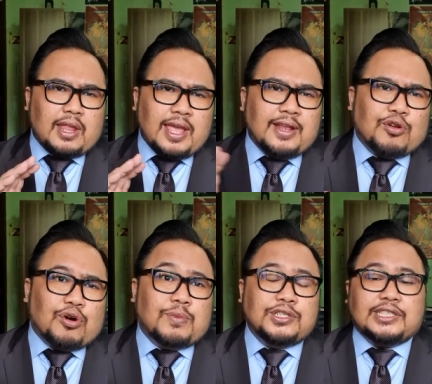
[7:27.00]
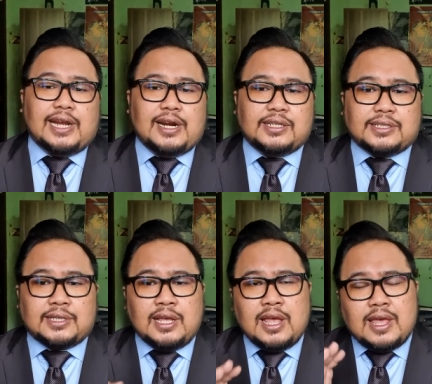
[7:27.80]
And common shares,
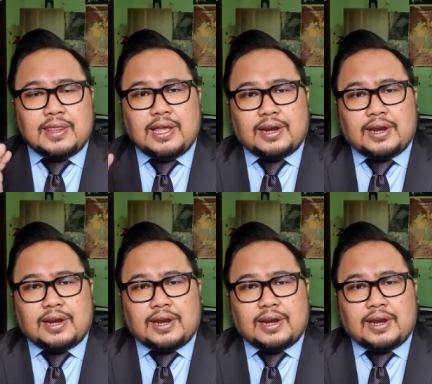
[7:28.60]
they